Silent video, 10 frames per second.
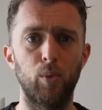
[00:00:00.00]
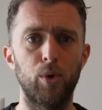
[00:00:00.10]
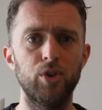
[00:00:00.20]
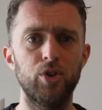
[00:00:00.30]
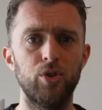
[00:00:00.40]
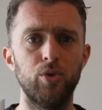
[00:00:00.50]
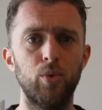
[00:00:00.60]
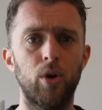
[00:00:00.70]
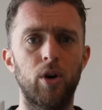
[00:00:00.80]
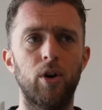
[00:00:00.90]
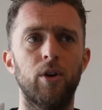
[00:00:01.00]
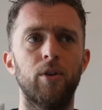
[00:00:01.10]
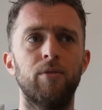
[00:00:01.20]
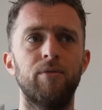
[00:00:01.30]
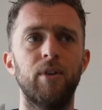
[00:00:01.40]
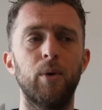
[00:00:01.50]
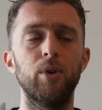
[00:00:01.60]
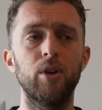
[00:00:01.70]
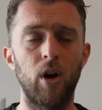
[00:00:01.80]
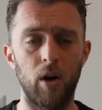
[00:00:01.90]
Once you are very
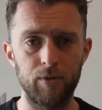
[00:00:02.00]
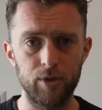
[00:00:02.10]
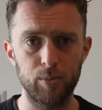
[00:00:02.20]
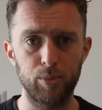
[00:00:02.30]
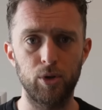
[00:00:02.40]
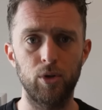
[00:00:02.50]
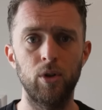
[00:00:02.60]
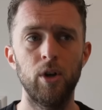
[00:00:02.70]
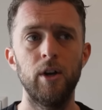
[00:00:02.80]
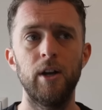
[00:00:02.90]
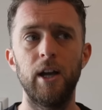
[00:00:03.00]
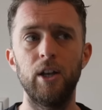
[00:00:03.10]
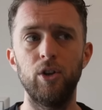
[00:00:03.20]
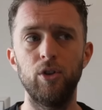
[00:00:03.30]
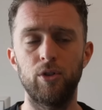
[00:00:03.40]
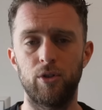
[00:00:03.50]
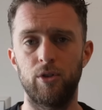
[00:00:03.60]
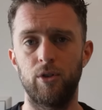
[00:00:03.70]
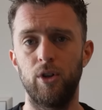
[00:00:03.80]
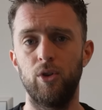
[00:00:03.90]
comfortable and
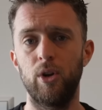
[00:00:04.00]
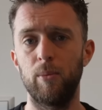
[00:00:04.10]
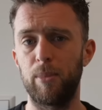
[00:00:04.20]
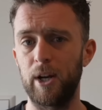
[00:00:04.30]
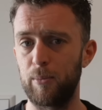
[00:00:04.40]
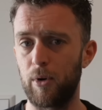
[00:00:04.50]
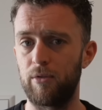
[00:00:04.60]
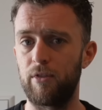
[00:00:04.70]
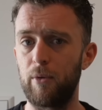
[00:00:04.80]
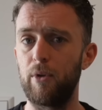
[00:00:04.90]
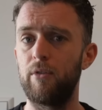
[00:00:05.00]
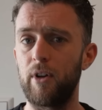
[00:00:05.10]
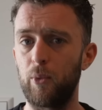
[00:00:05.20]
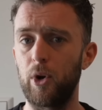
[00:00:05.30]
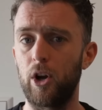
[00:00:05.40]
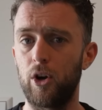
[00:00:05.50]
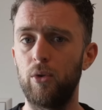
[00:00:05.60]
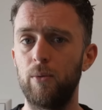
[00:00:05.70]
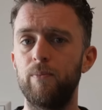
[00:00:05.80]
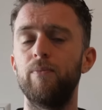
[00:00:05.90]
you're you can play the ball very very low,